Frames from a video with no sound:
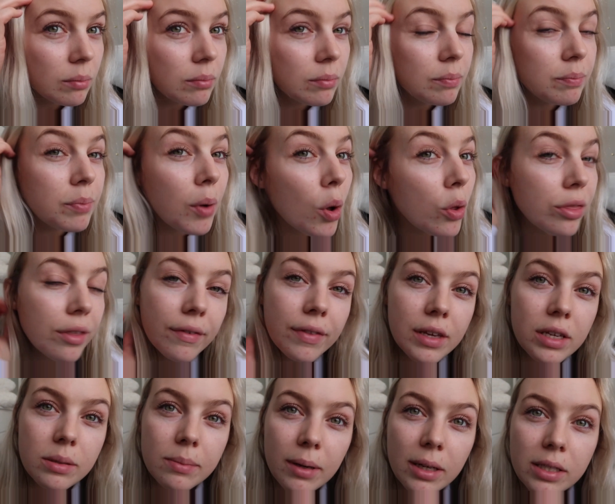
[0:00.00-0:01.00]
both of
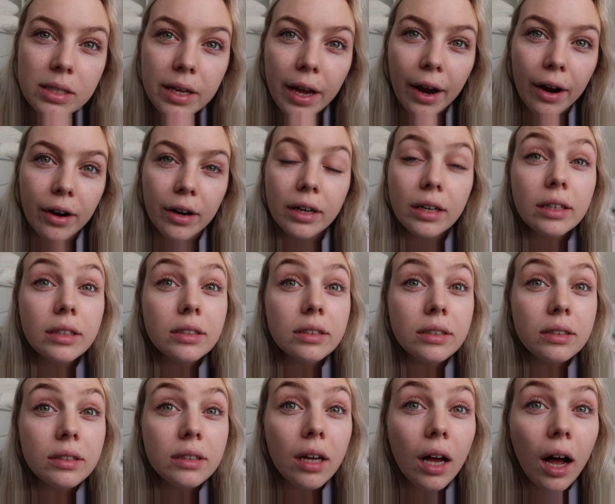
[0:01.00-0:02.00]
these
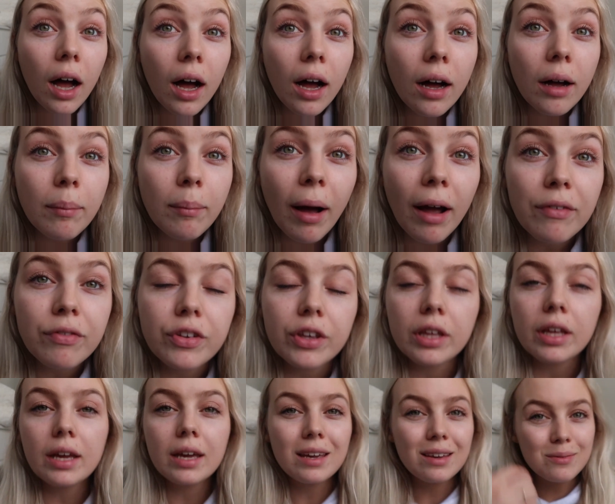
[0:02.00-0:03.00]
mascaras. Um, I feel
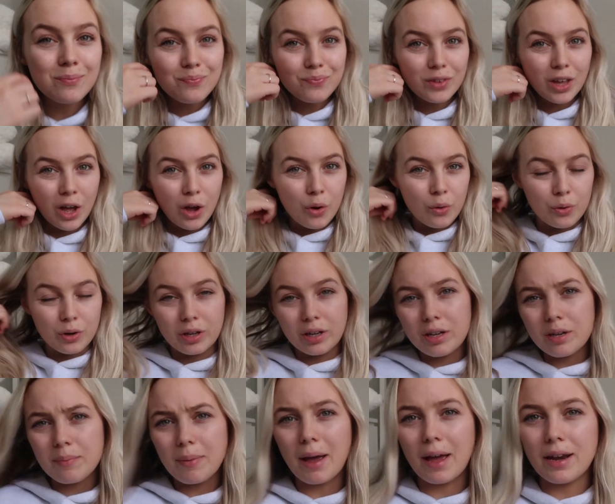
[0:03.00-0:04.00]
like really
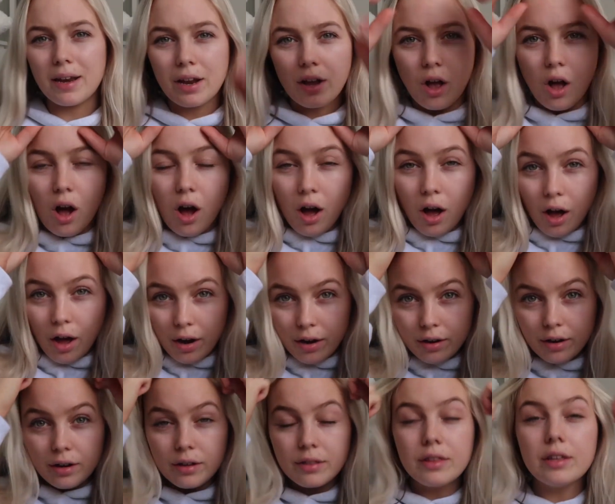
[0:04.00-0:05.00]
depending
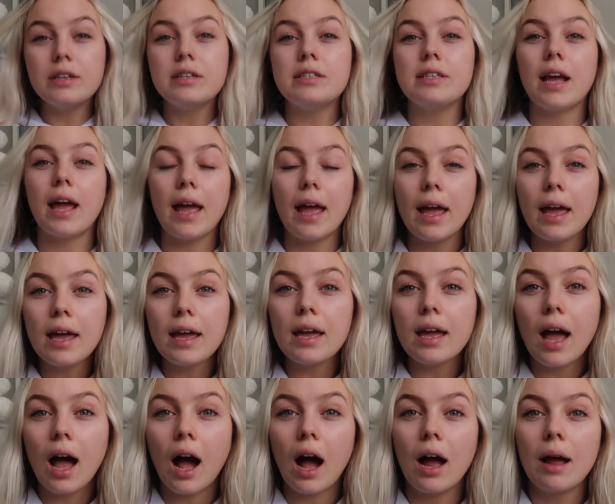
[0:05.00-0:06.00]
on the
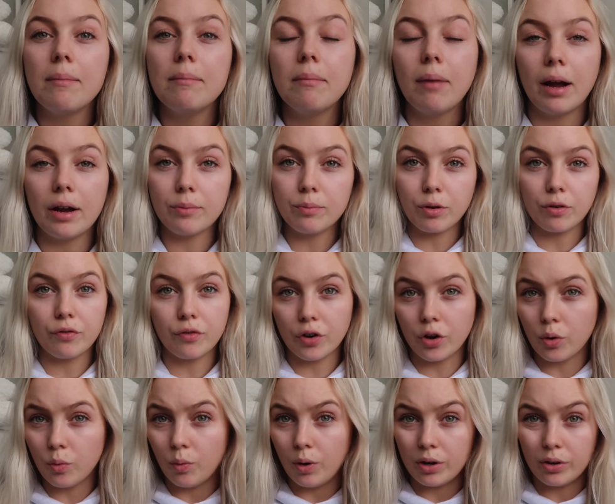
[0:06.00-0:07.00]
day, I might
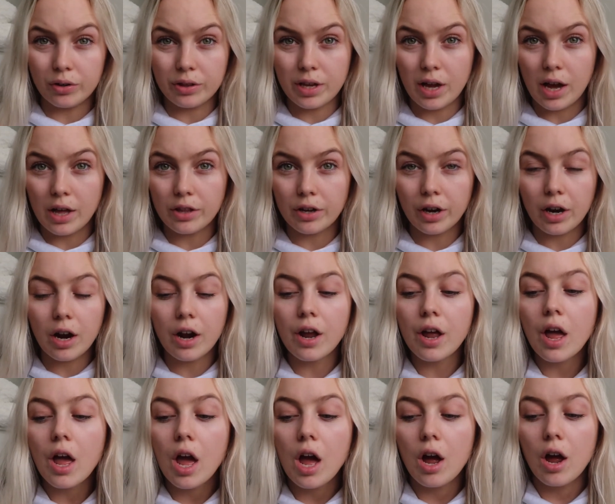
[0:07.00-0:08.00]
prefer one or the other.
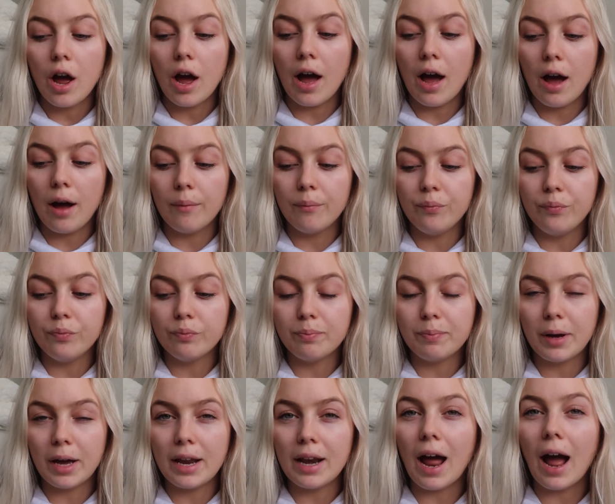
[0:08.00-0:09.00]
Um,
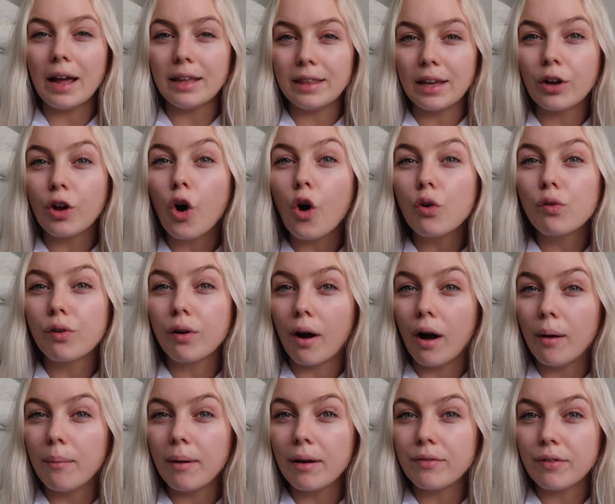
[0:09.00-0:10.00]
but I think
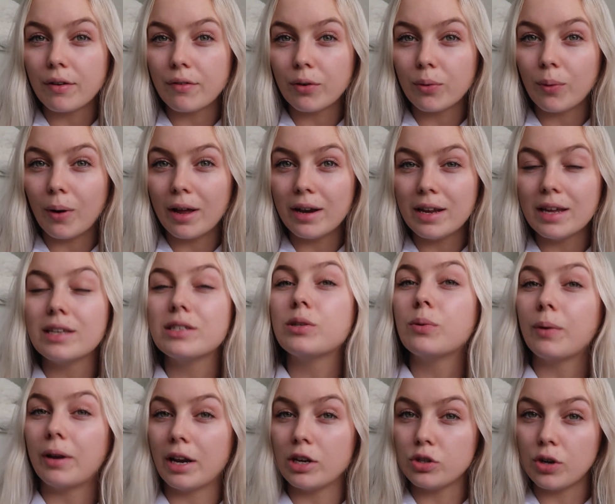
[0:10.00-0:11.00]
overall my favorite one is the
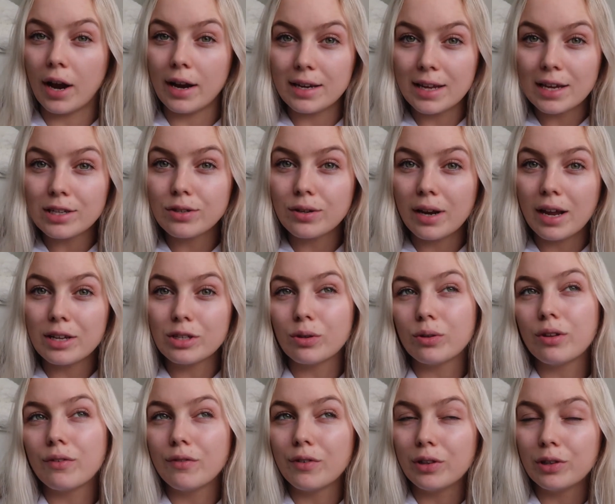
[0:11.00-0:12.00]
one I tried yesterday, so
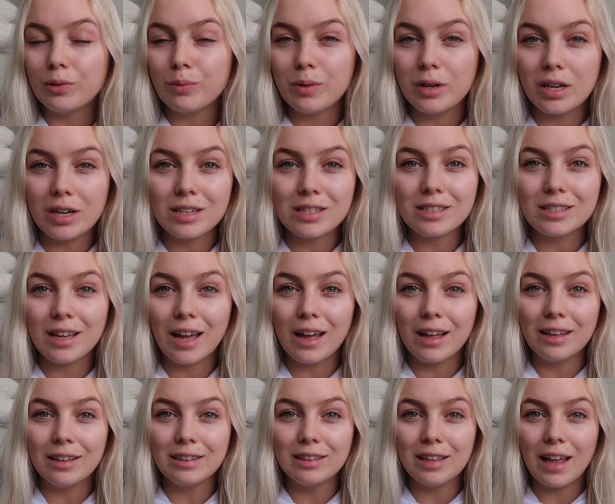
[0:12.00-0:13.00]
the Voluminous
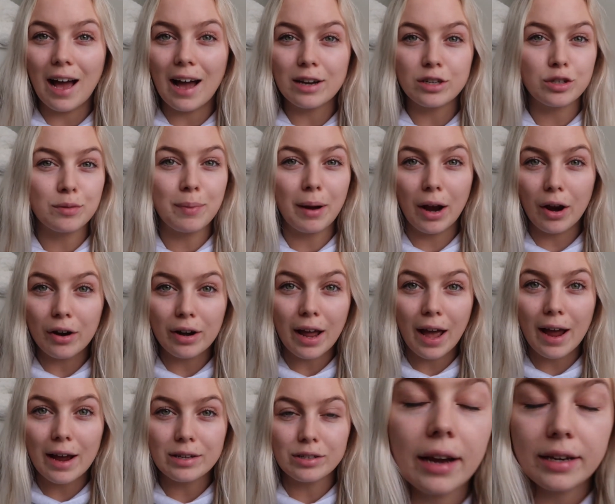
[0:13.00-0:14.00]
Lash
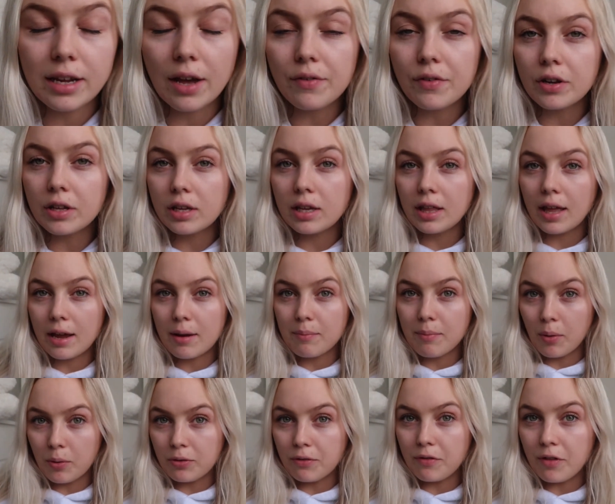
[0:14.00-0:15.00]
Paradise. I definitely like
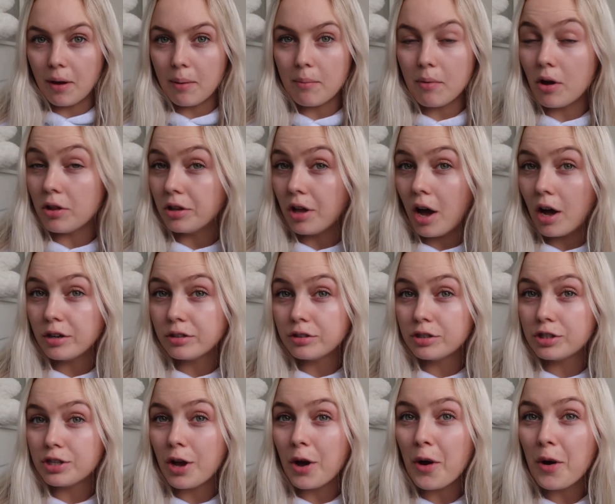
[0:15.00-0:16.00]
both of them a lot.
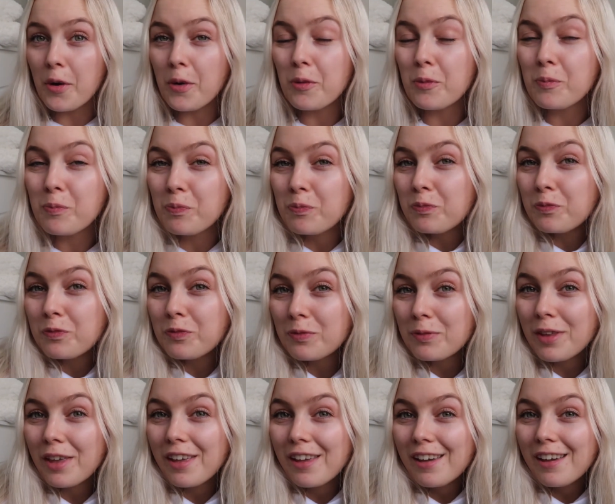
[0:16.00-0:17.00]
So
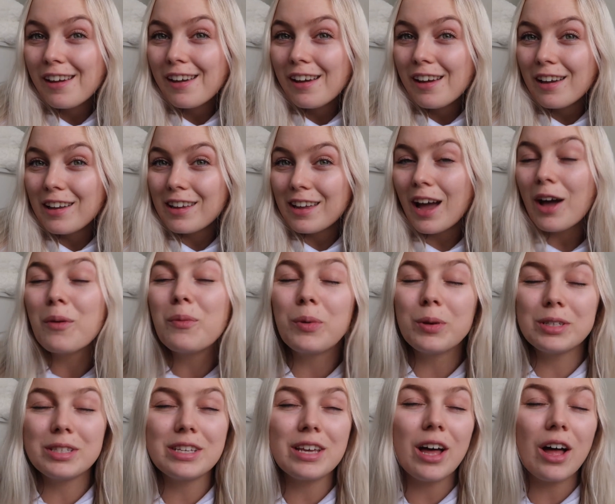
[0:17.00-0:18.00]
yeah,
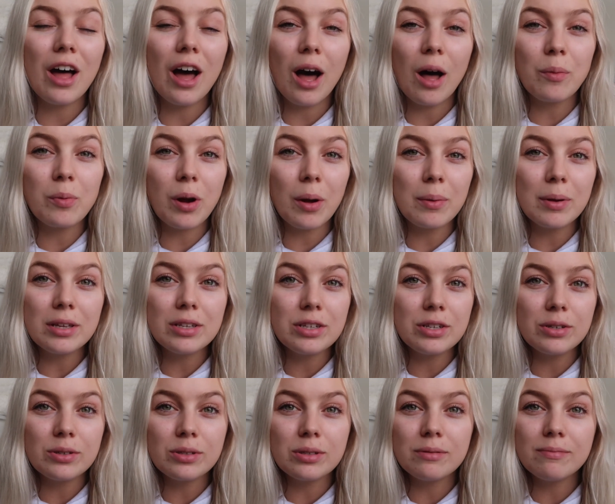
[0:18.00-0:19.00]
we'll see. I'll, I'll probably
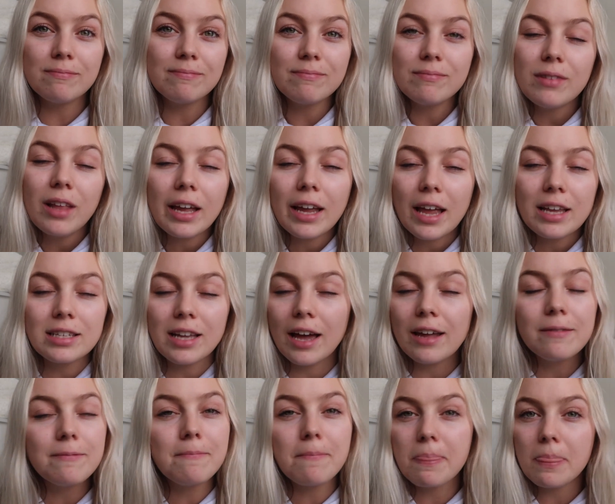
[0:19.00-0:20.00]
do, like I
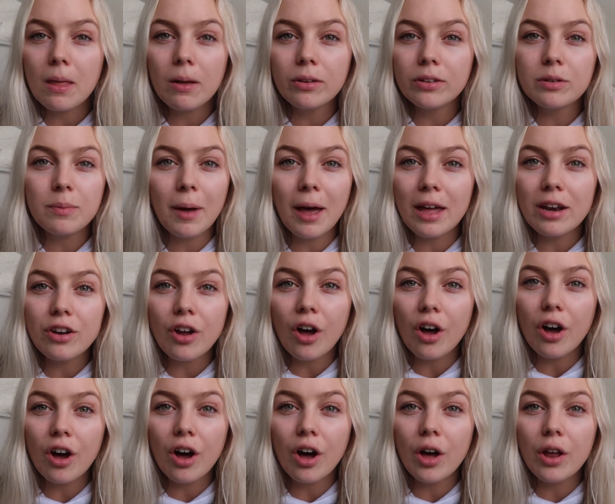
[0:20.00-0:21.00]
said, it'll depend
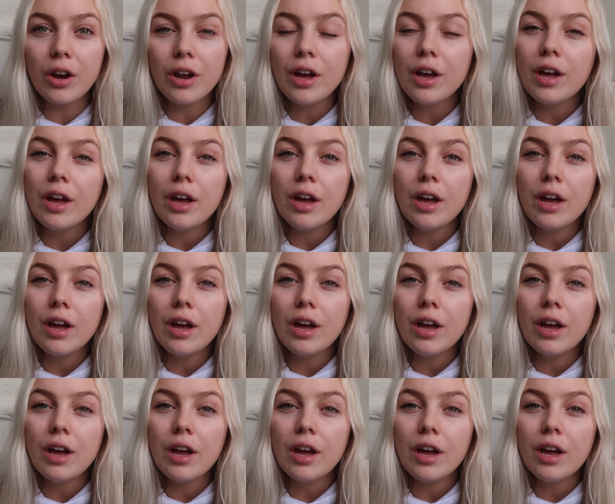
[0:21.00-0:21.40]
on